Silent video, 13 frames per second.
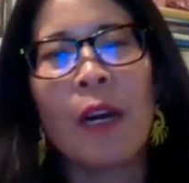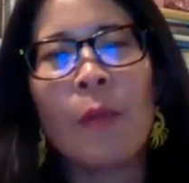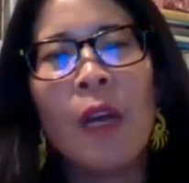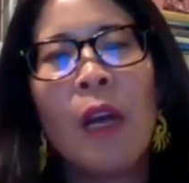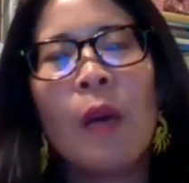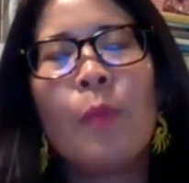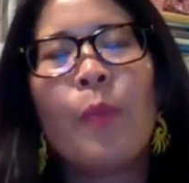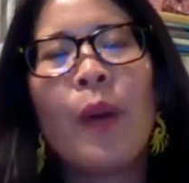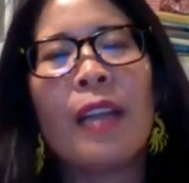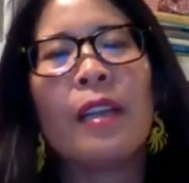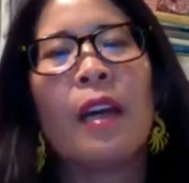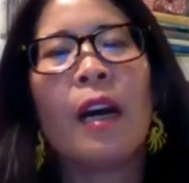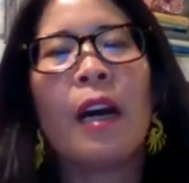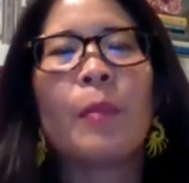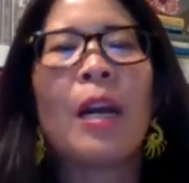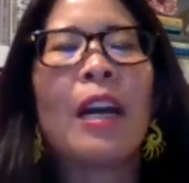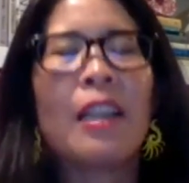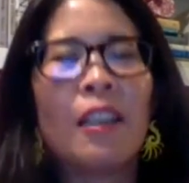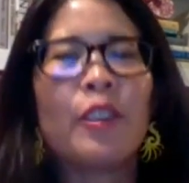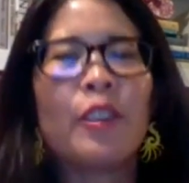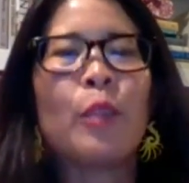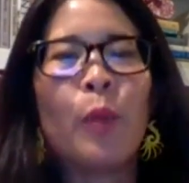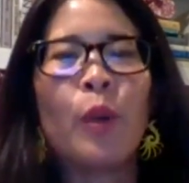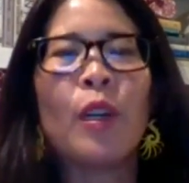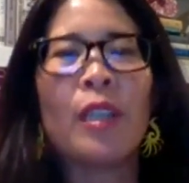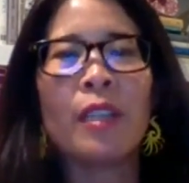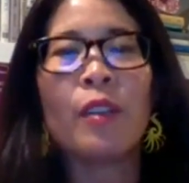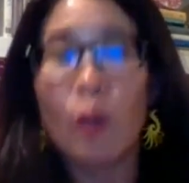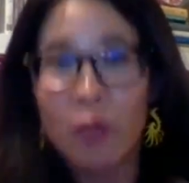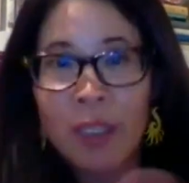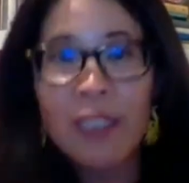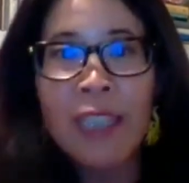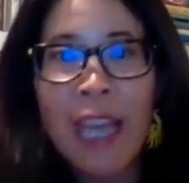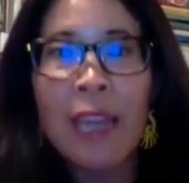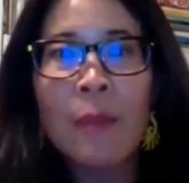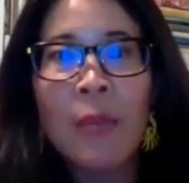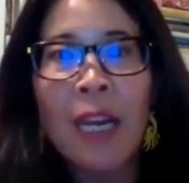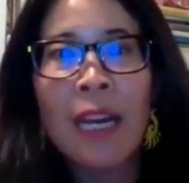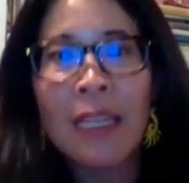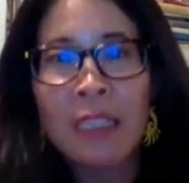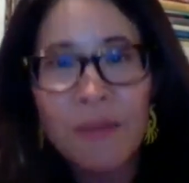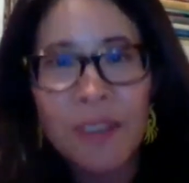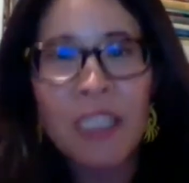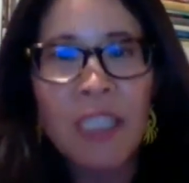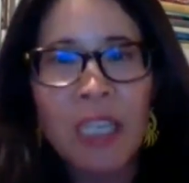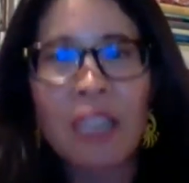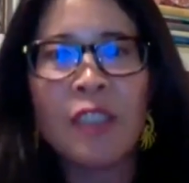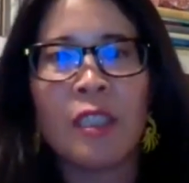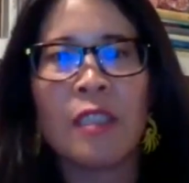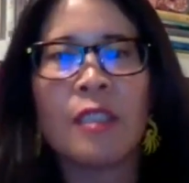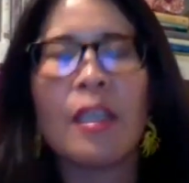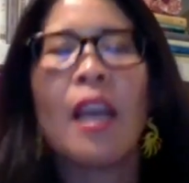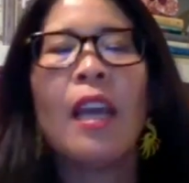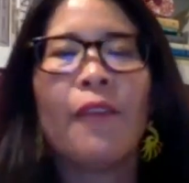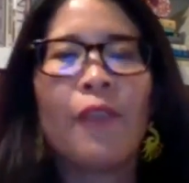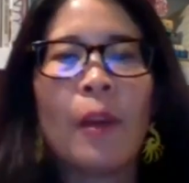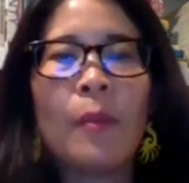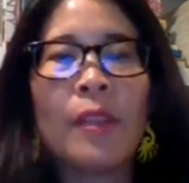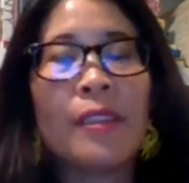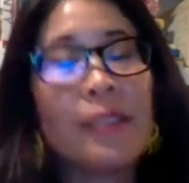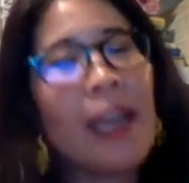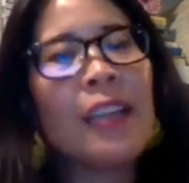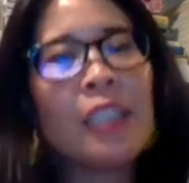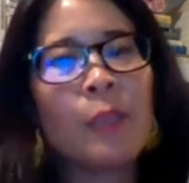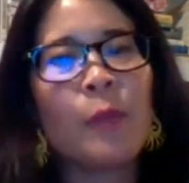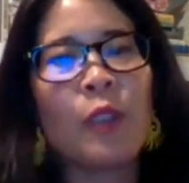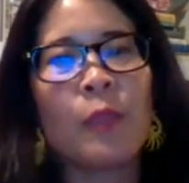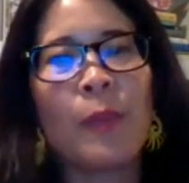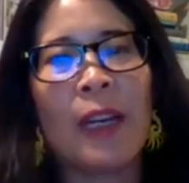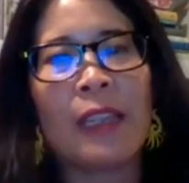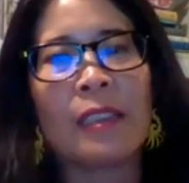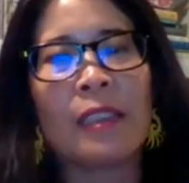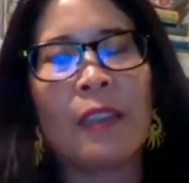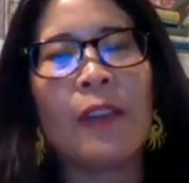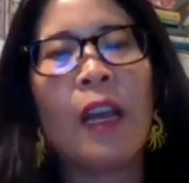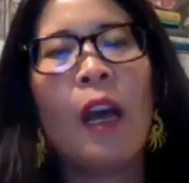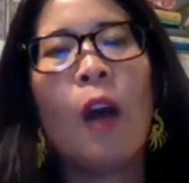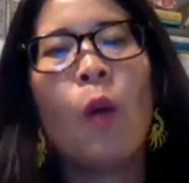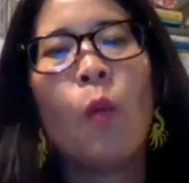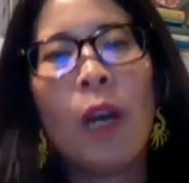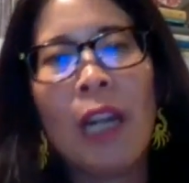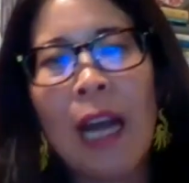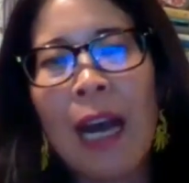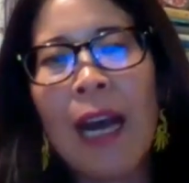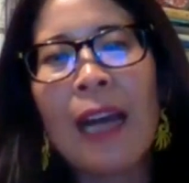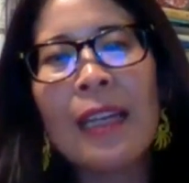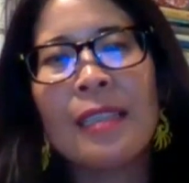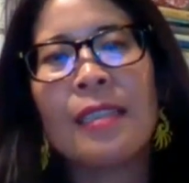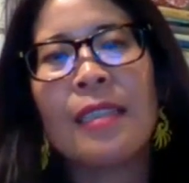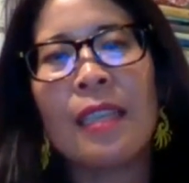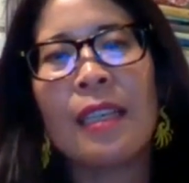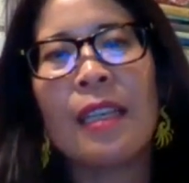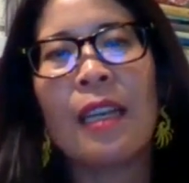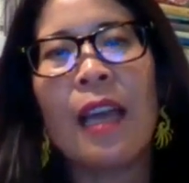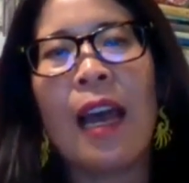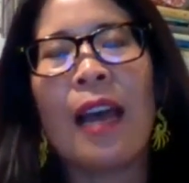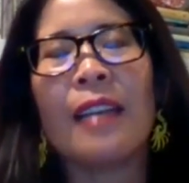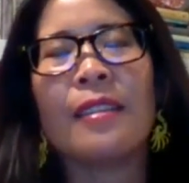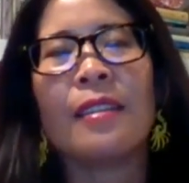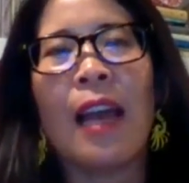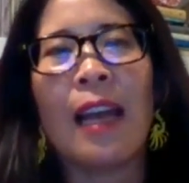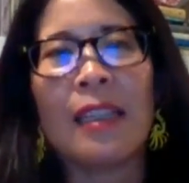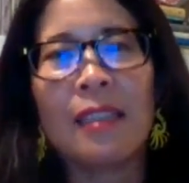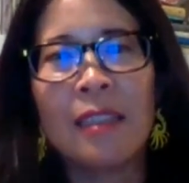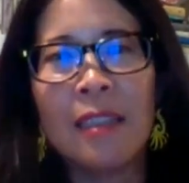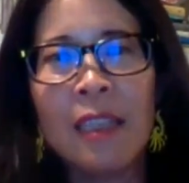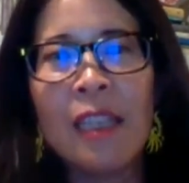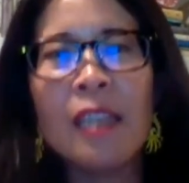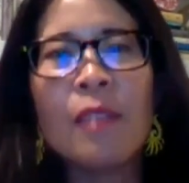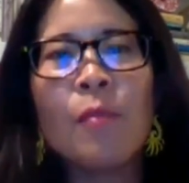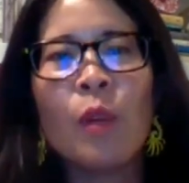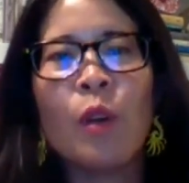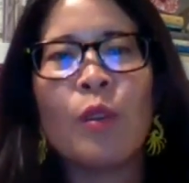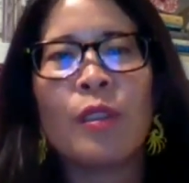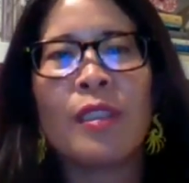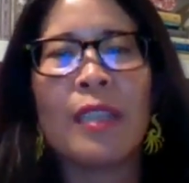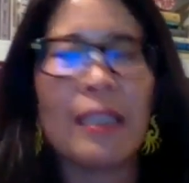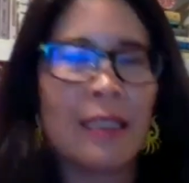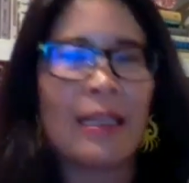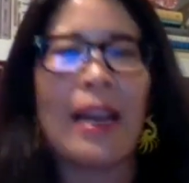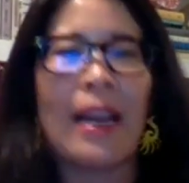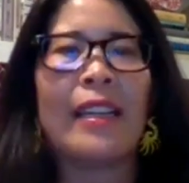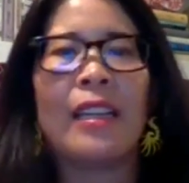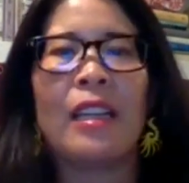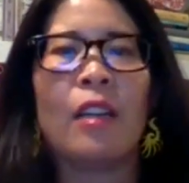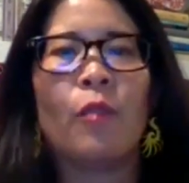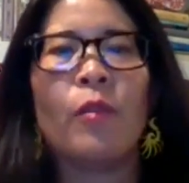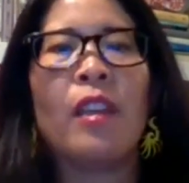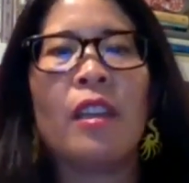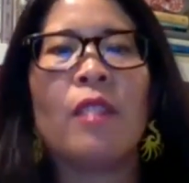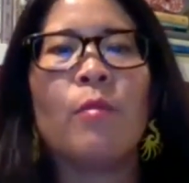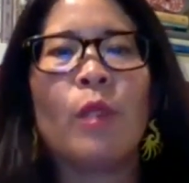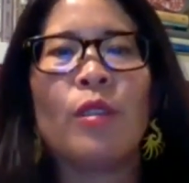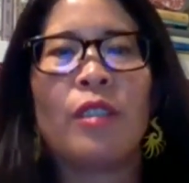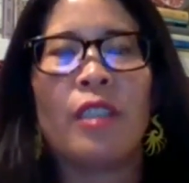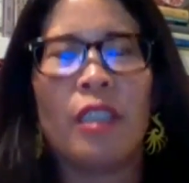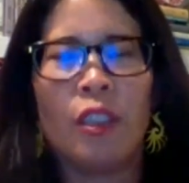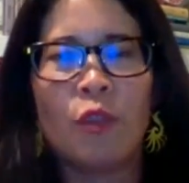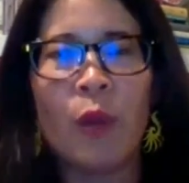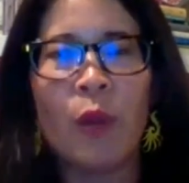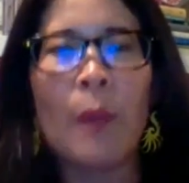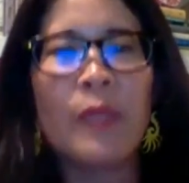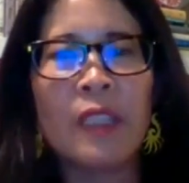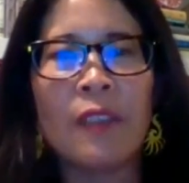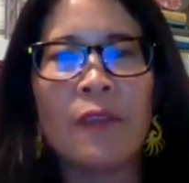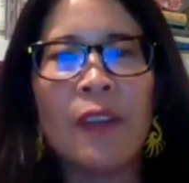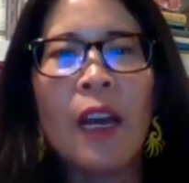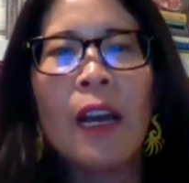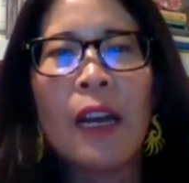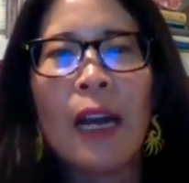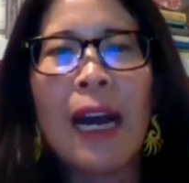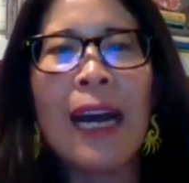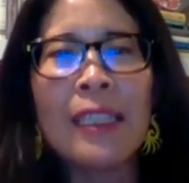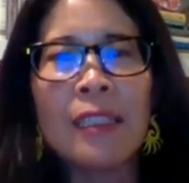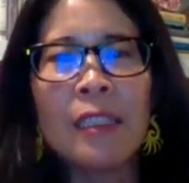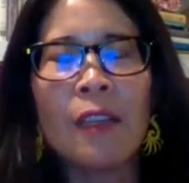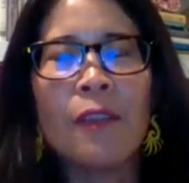But kind of to put those same kinds of intentions from the science perspective, what I see as the most exciting and really the most disruptive kinds of